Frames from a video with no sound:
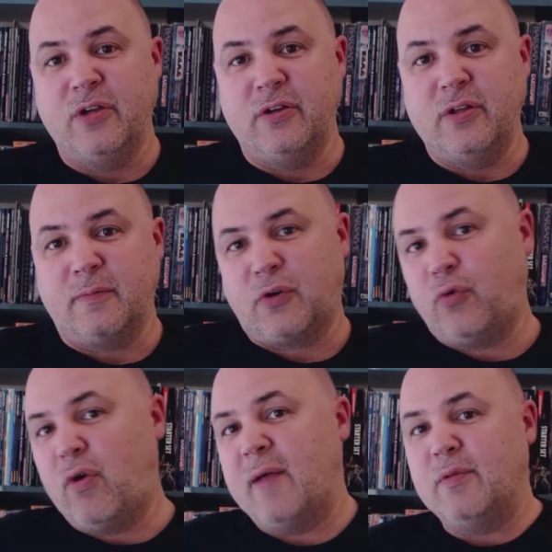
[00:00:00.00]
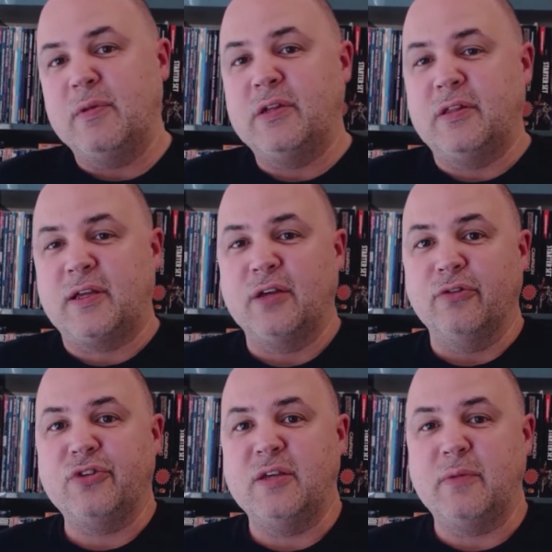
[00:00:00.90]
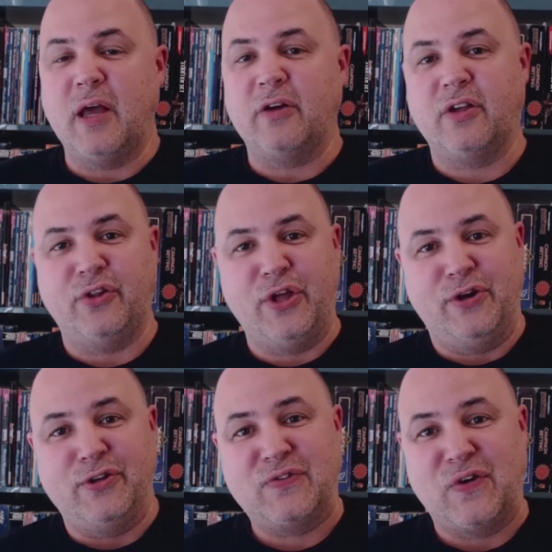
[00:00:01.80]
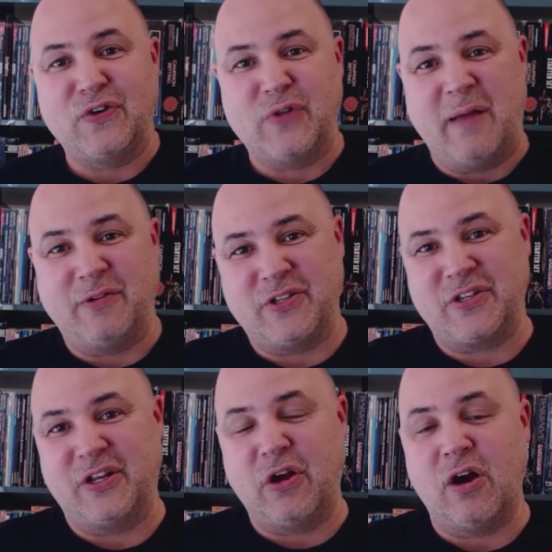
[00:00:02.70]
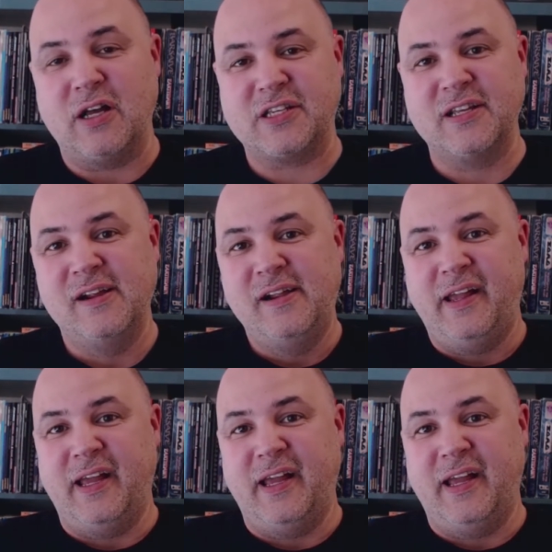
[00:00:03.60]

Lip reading: you cram them into the Kill Team calculator as far as how much it's going to cost